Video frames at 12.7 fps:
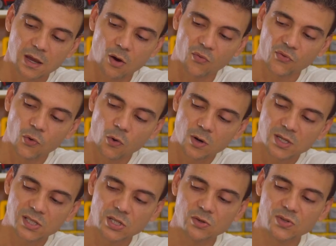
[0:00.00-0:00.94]
of
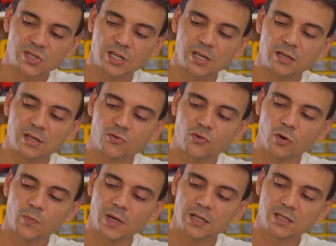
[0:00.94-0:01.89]
course you see the
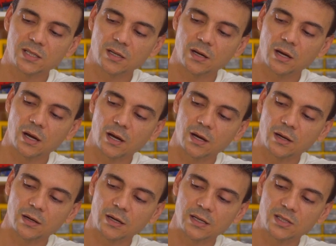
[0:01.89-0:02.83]
drill bit
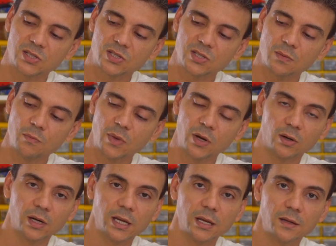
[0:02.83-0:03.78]
uh, is
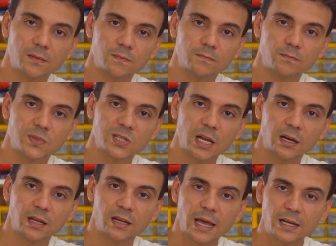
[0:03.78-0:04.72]
merely
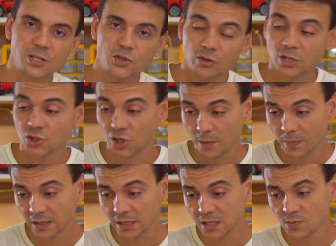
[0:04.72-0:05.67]
standing next to the
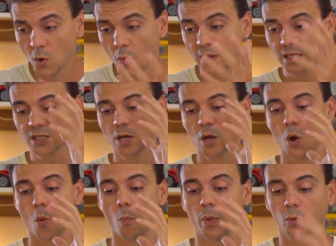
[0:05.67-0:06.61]
ship at this moment
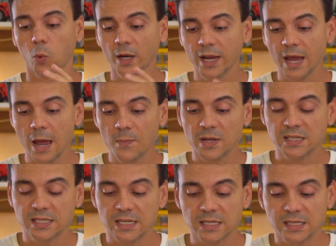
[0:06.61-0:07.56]
but what
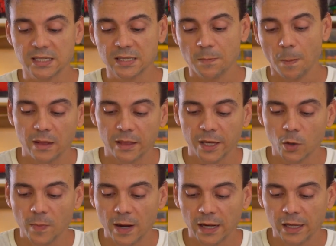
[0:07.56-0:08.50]
happens is
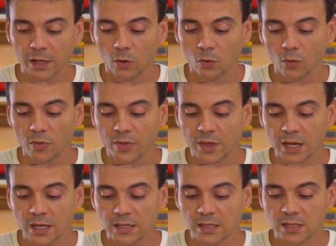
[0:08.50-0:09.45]
little by little,
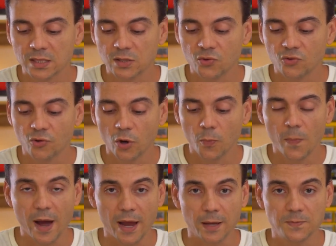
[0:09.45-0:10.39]
these drill
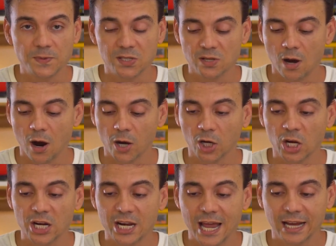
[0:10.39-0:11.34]
pipes are
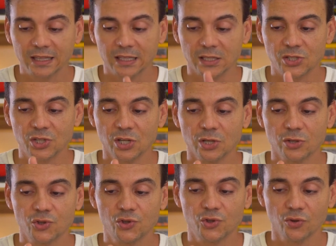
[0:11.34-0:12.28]
connected
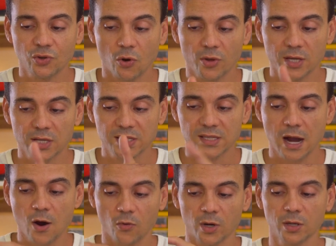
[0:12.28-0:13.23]
to on this
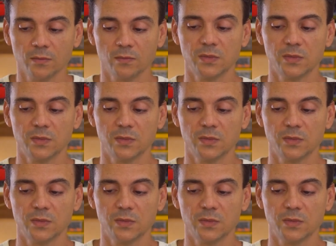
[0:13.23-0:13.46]
tower.